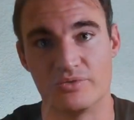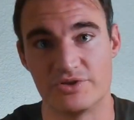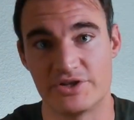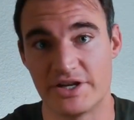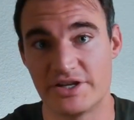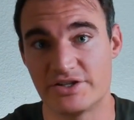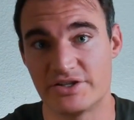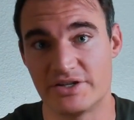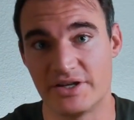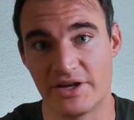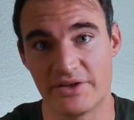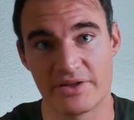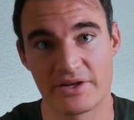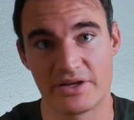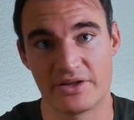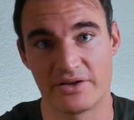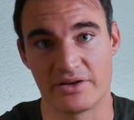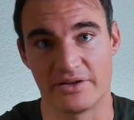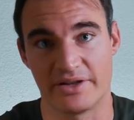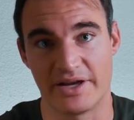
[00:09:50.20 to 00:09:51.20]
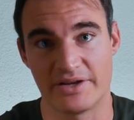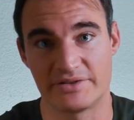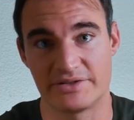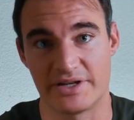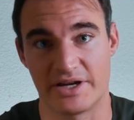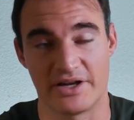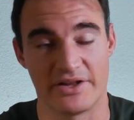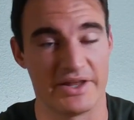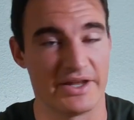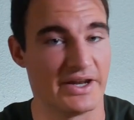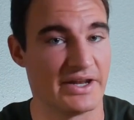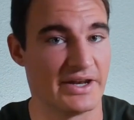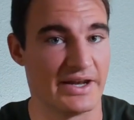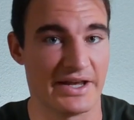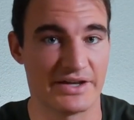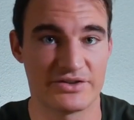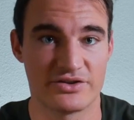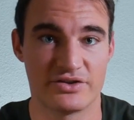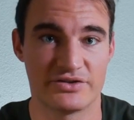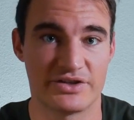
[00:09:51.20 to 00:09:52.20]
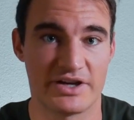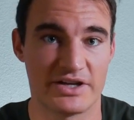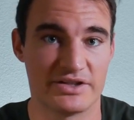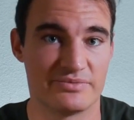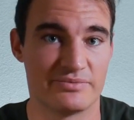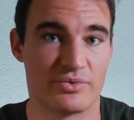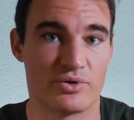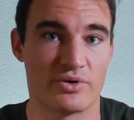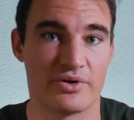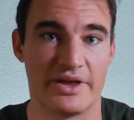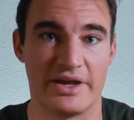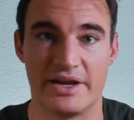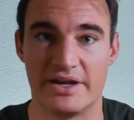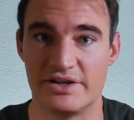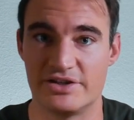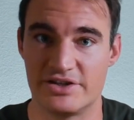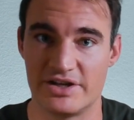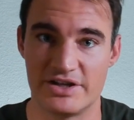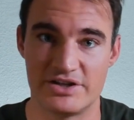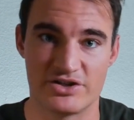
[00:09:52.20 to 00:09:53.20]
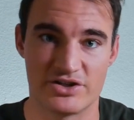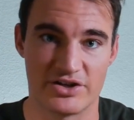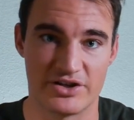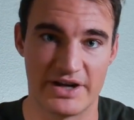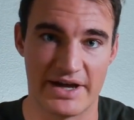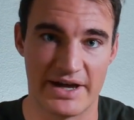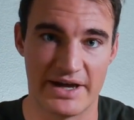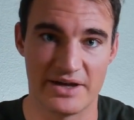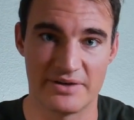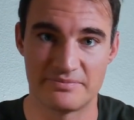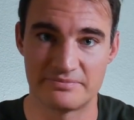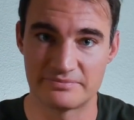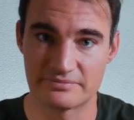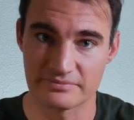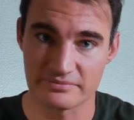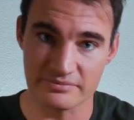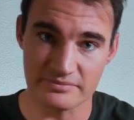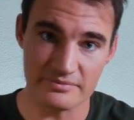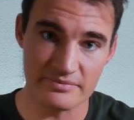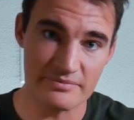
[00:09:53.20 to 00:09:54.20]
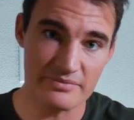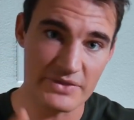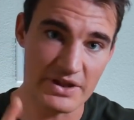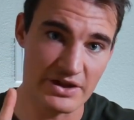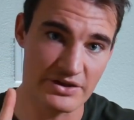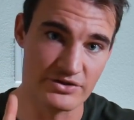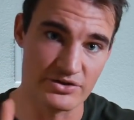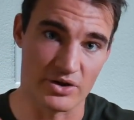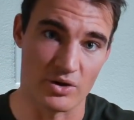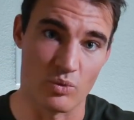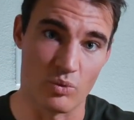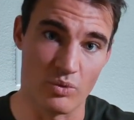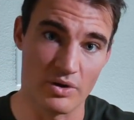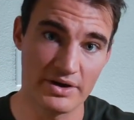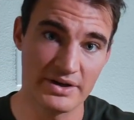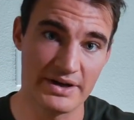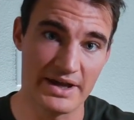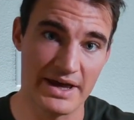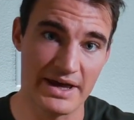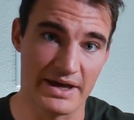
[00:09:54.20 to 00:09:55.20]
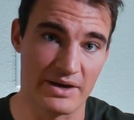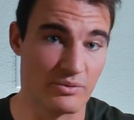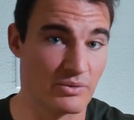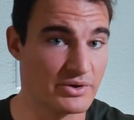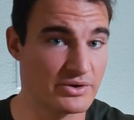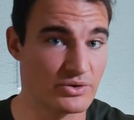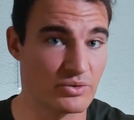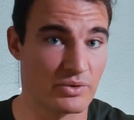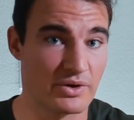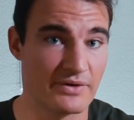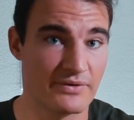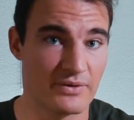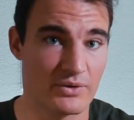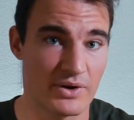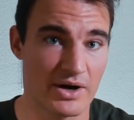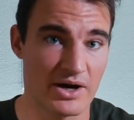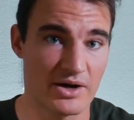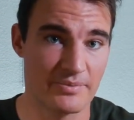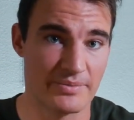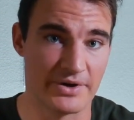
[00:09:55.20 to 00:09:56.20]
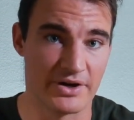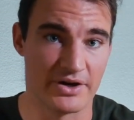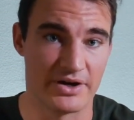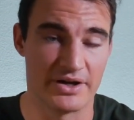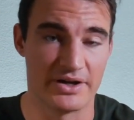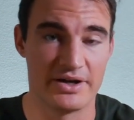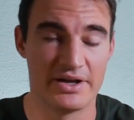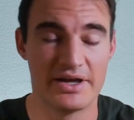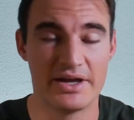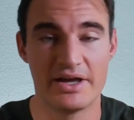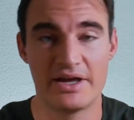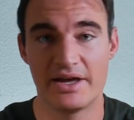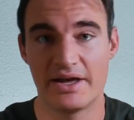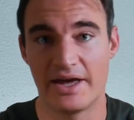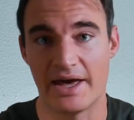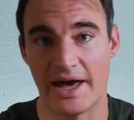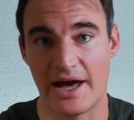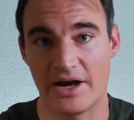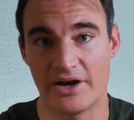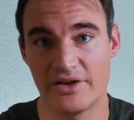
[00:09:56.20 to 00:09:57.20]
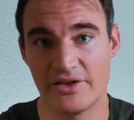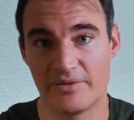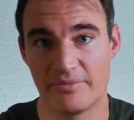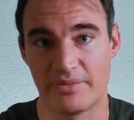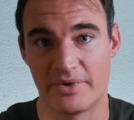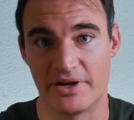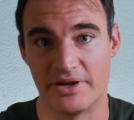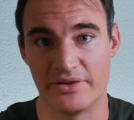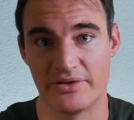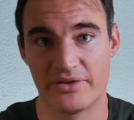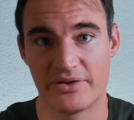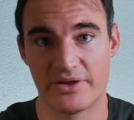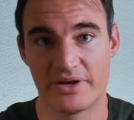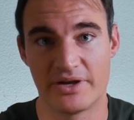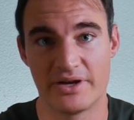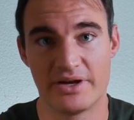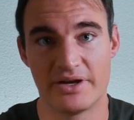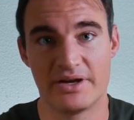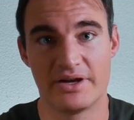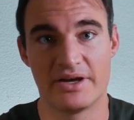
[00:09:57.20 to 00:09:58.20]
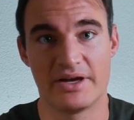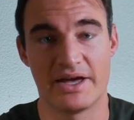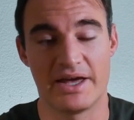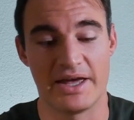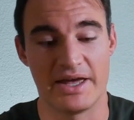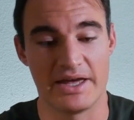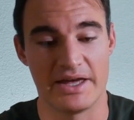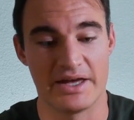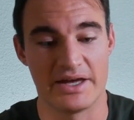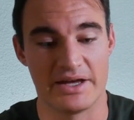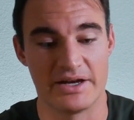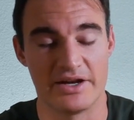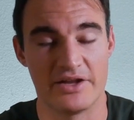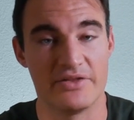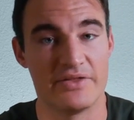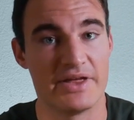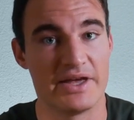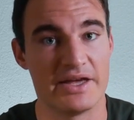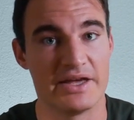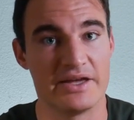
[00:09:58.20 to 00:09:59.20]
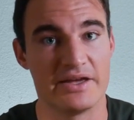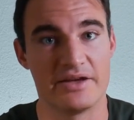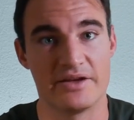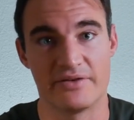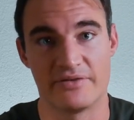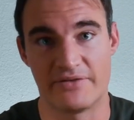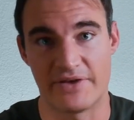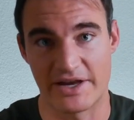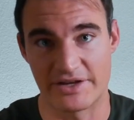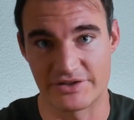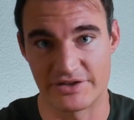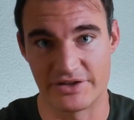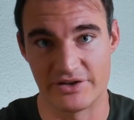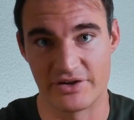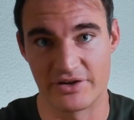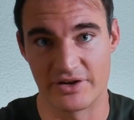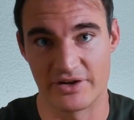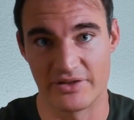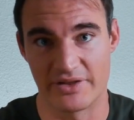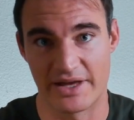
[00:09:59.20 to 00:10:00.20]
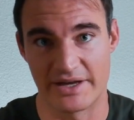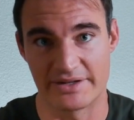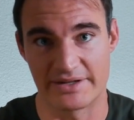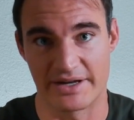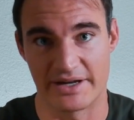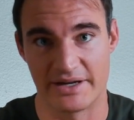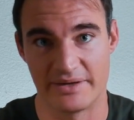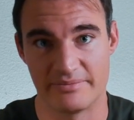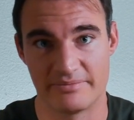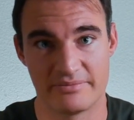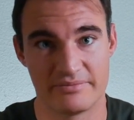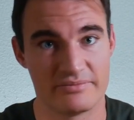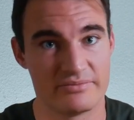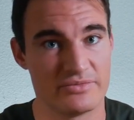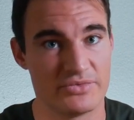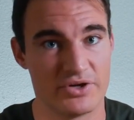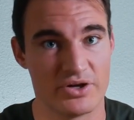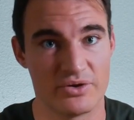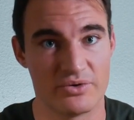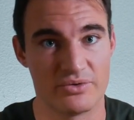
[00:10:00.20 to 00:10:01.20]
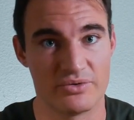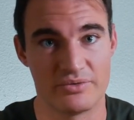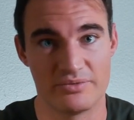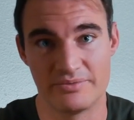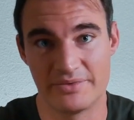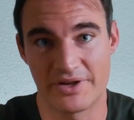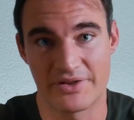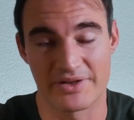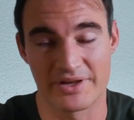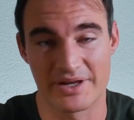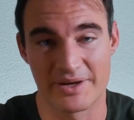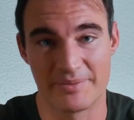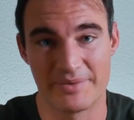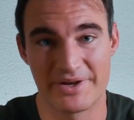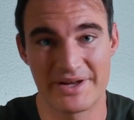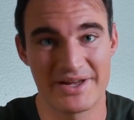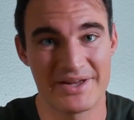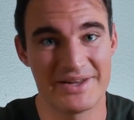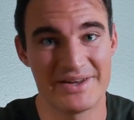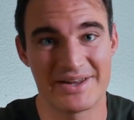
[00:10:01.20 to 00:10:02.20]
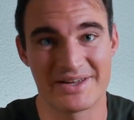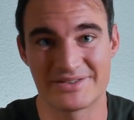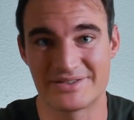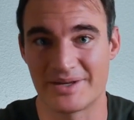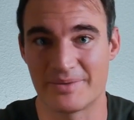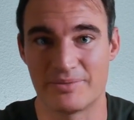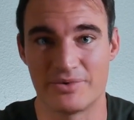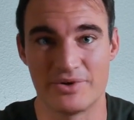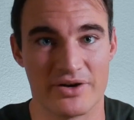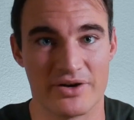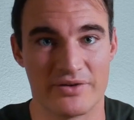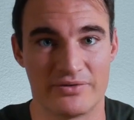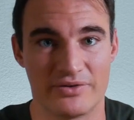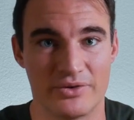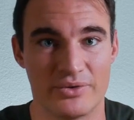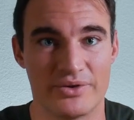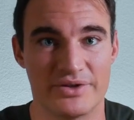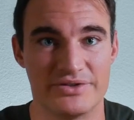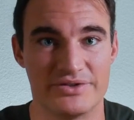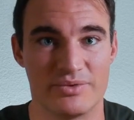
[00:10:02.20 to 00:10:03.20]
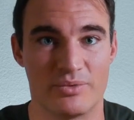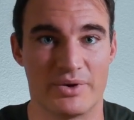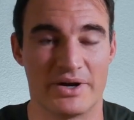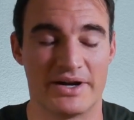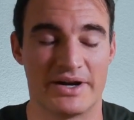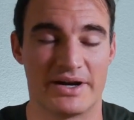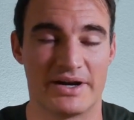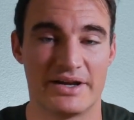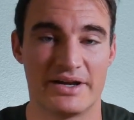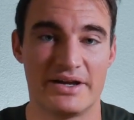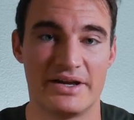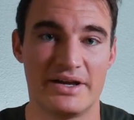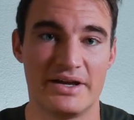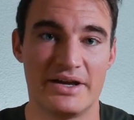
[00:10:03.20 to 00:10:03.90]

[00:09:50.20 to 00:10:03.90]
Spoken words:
changed nothing in their lifestyle, they didn't exercise more, they didn't change their diet, took one day, one 24-hour period out of the month, and they fasted during that time. Nothing coming in except fluids and whatnot.